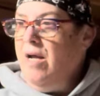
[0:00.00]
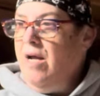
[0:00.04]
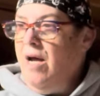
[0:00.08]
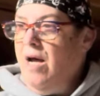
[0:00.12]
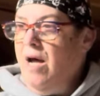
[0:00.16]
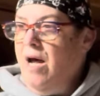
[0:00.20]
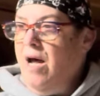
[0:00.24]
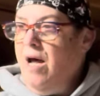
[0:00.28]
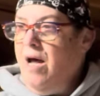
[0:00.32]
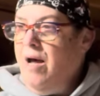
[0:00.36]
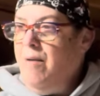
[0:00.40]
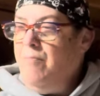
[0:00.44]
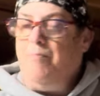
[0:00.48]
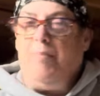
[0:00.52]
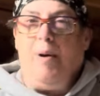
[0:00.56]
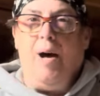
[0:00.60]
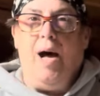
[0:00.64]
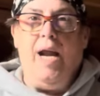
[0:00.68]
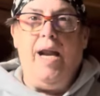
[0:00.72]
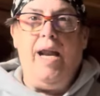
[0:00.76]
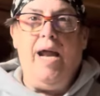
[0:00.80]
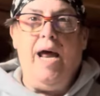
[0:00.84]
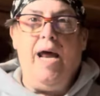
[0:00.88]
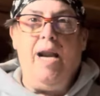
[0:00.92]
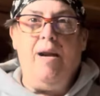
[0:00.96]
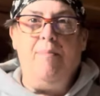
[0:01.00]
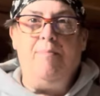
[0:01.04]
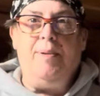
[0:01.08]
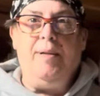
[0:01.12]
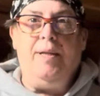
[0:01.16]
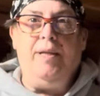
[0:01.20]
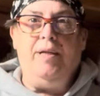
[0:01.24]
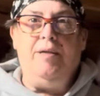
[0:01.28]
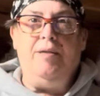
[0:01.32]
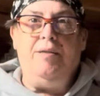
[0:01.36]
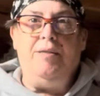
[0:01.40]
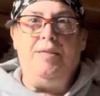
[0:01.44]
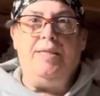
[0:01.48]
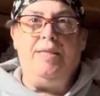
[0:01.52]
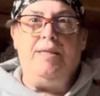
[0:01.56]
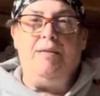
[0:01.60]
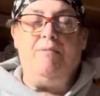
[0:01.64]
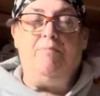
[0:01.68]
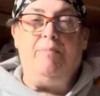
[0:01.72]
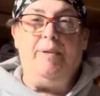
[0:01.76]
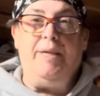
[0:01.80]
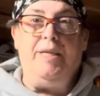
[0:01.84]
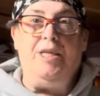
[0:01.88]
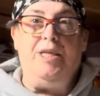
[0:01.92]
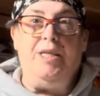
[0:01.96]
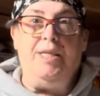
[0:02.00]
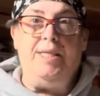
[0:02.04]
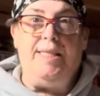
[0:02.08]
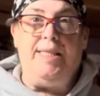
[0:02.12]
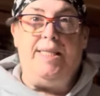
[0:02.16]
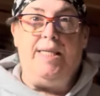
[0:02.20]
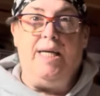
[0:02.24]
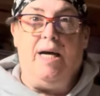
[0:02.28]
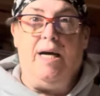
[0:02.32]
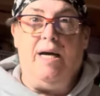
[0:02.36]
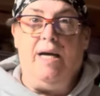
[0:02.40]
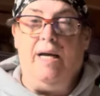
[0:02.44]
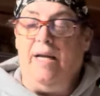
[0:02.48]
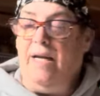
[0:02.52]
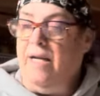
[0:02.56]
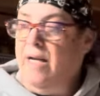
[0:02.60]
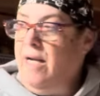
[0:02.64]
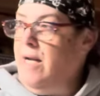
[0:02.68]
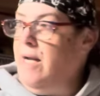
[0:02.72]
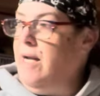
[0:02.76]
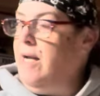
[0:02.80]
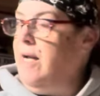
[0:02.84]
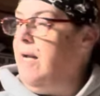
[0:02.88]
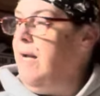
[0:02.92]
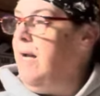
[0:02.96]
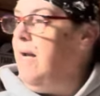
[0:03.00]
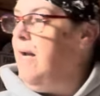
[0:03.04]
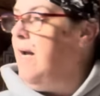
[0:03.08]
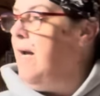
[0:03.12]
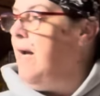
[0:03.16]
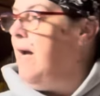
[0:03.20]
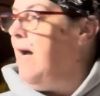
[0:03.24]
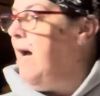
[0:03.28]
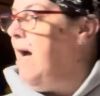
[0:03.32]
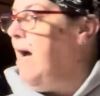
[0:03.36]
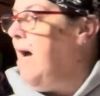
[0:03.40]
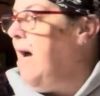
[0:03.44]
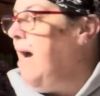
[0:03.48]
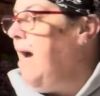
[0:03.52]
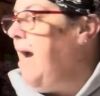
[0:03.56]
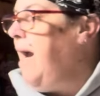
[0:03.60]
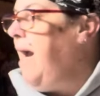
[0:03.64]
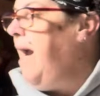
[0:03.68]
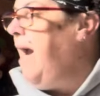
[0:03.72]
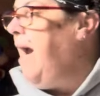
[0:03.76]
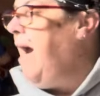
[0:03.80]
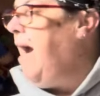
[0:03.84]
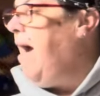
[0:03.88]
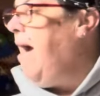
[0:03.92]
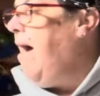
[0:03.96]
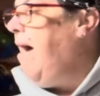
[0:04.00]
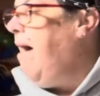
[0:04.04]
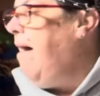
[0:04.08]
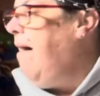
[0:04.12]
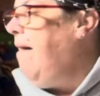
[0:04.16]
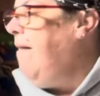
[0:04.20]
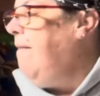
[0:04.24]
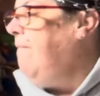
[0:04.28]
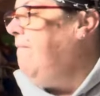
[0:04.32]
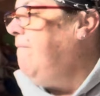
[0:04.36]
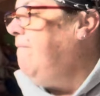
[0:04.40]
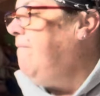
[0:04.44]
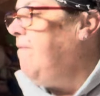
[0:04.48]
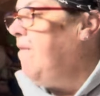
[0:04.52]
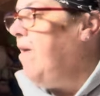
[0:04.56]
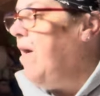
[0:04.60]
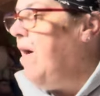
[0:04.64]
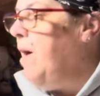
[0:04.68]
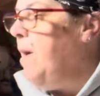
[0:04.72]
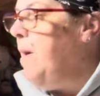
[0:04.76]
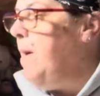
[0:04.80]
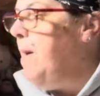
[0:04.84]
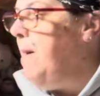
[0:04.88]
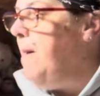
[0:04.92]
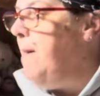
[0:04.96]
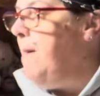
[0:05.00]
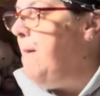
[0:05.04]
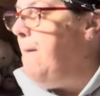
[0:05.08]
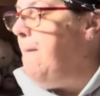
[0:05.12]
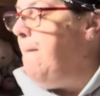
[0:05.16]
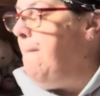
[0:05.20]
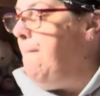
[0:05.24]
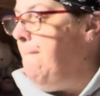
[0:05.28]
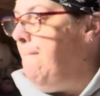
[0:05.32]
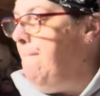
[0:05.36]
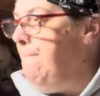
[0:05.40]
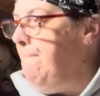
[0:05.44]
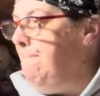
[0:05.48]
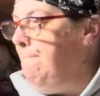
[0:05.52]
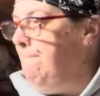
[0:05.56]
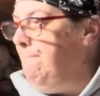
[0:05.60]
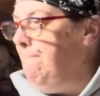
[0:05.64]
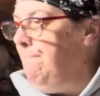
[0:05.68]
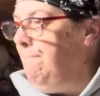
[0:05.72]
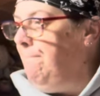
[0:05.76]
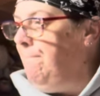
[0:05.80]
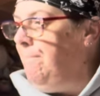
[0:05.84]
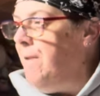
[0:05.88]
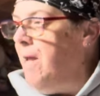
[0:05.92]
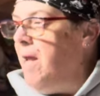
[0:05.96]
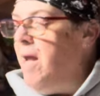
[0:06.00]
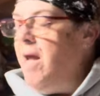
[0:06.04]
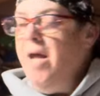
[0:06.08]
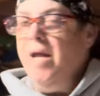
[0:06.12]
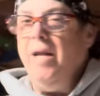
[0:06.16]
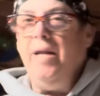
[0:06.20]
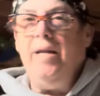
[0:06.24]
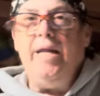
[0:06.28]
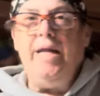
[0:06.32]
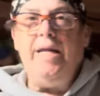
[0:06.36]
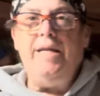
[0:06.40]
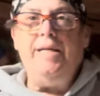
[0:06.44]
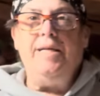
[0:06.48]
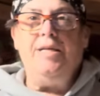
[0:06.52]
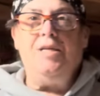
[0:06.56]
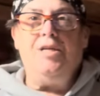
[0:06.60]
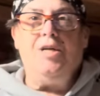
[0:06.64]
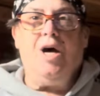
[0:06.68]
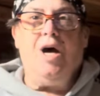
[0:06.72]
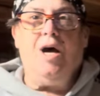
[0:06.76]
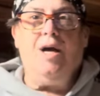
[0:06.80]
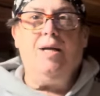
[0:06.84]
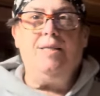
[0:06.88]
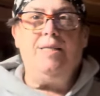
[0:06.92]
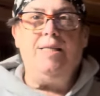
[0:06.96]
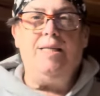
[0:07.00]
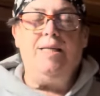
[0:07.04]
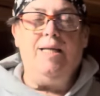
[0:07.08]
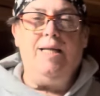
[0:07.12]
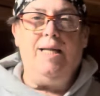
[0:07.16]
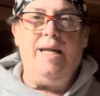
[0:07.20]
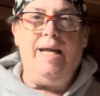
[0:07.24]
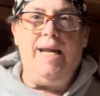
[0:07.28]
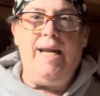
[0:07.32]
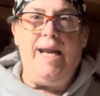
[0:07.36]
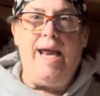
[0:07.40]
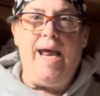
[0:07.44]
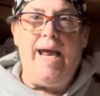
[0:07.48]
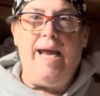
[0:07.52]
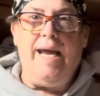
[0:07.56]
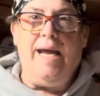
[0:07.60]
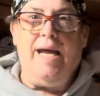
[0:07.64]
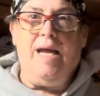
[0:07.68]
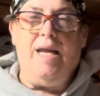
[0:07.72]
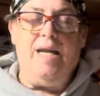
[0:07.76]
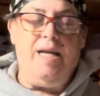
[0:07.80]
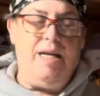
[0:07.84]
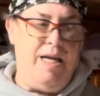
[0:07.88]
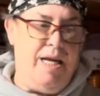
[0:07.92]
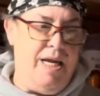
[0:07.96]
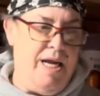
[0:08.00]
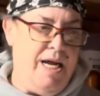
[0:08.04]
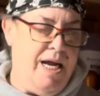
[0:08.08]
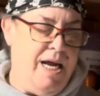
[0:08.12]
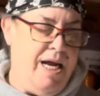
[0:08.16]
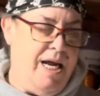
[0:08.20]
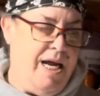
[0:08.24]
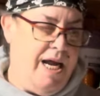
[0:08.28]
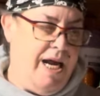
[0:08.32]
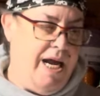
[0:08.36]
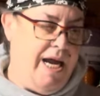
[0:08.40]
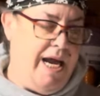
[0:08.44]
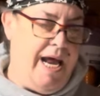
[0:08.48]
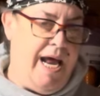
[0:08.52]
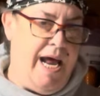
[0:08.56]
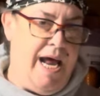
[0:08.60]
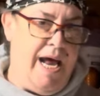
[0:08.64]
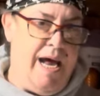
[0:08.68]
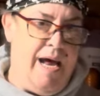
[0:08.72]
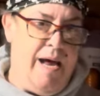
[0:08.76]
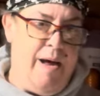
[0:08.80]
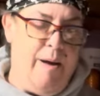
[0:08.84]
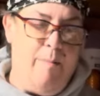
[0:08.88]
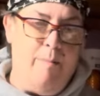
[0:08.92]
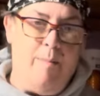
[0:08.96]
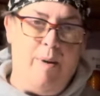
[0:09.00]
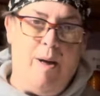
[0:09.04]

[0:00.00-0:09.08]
uh, a palooza, which is done. I have, um, need to talk to Lynn Ann um,